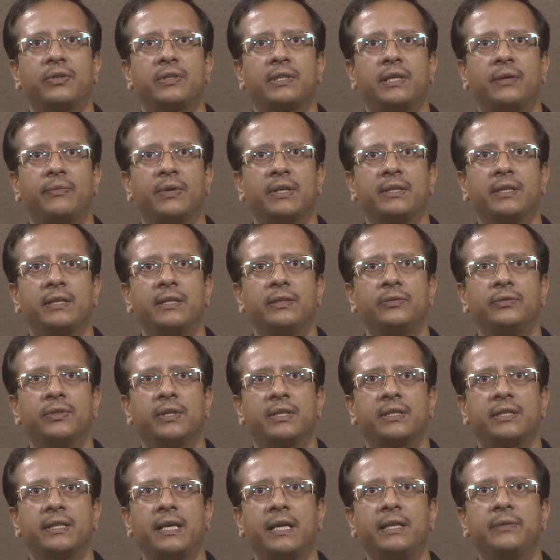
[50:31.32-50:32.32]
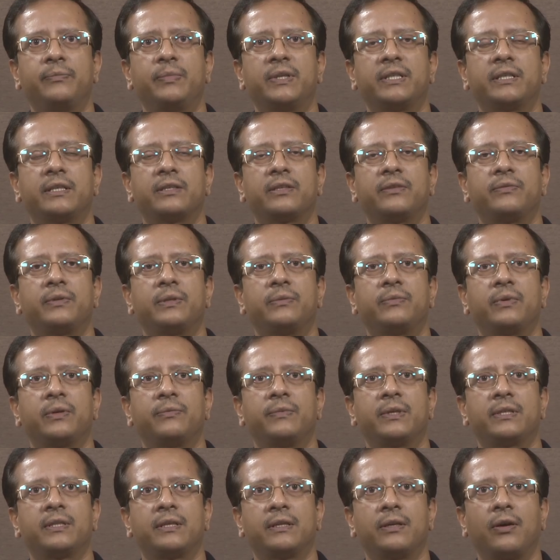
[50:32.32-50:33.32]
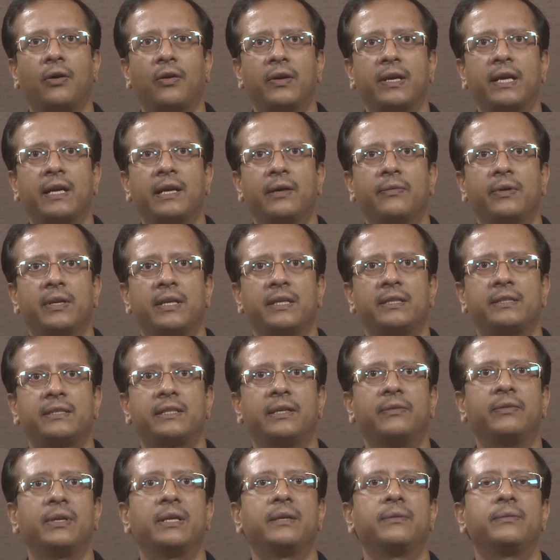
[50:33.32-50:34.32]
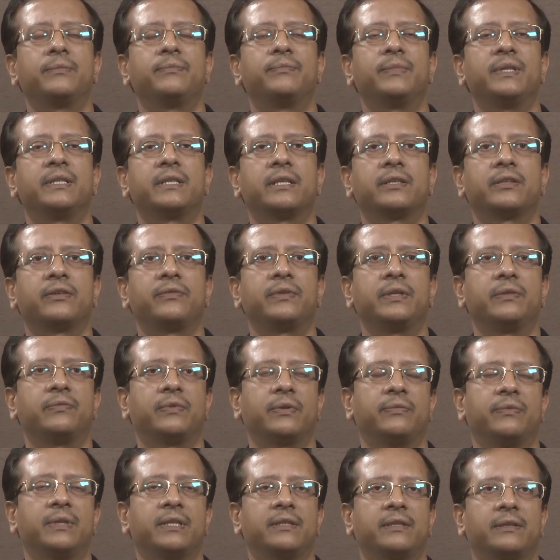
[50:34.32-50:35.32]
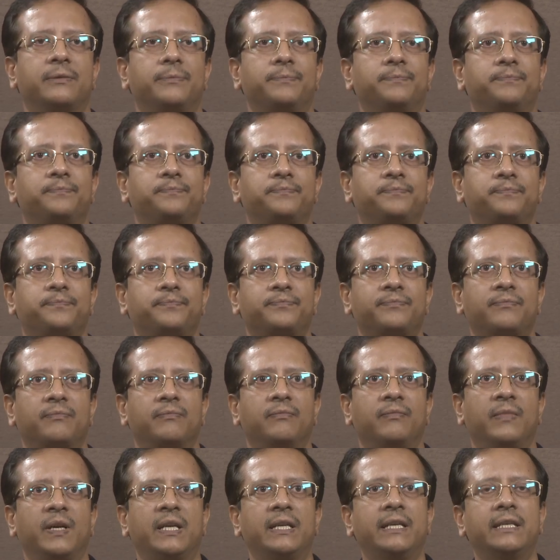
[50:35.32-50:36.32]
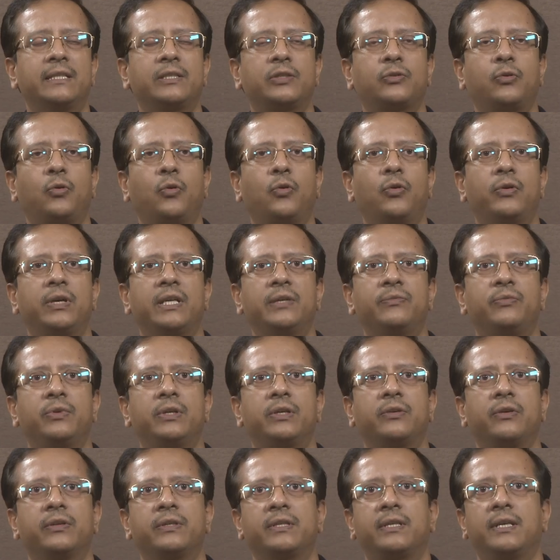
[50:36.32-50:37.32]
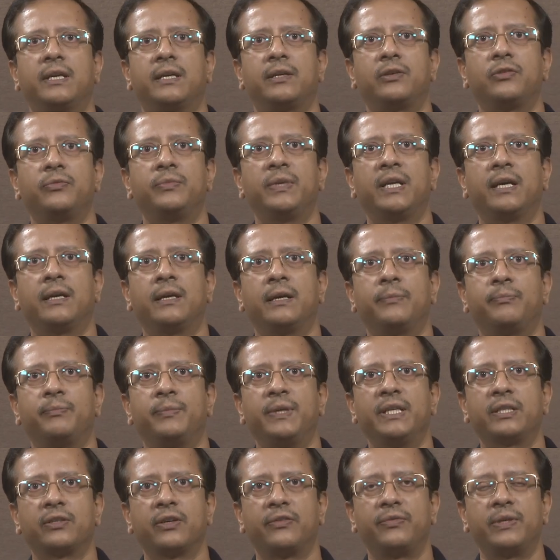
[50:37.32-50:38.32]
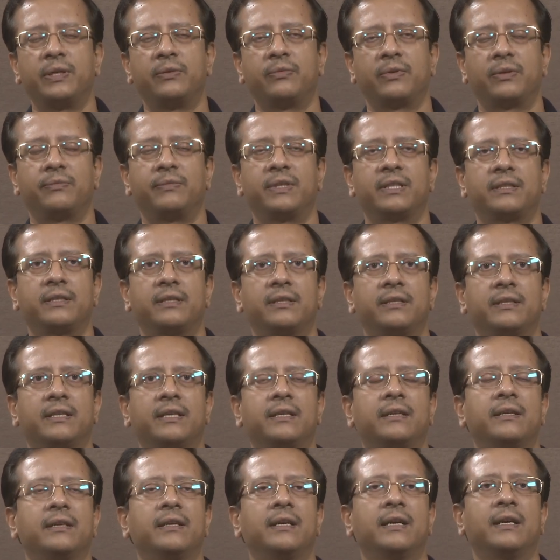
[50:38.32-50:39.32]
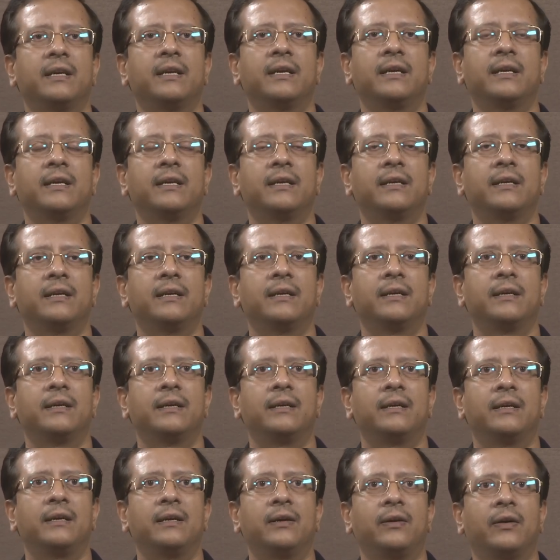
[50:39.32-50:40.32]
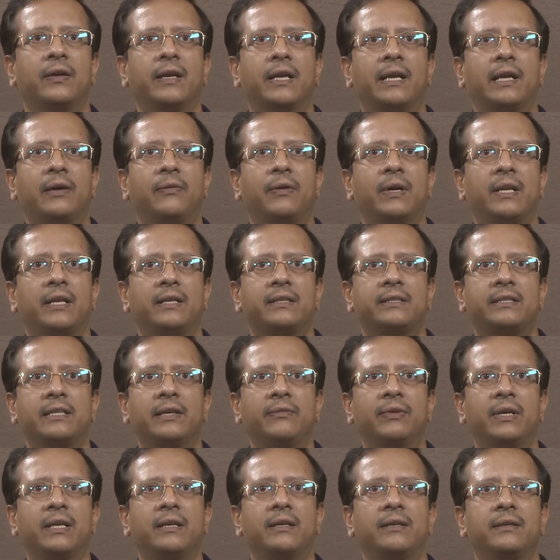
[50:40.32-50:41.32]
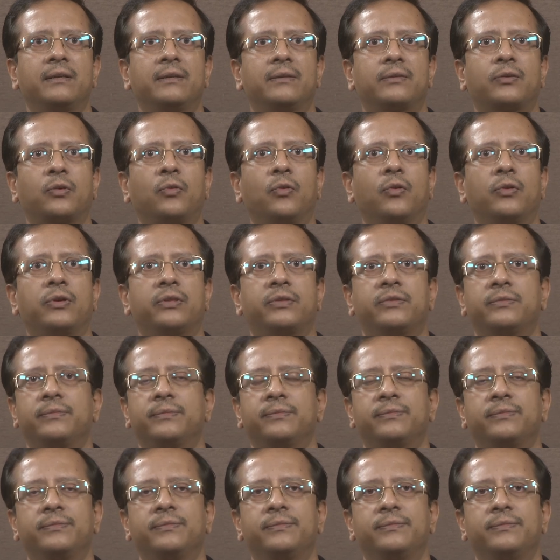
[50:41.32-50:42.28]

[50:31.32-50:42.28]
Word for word: for some other users 9 pieces of information, on an average 7 pieces of information. Each code, if we consider to be a piece of information, then on an average 7 codes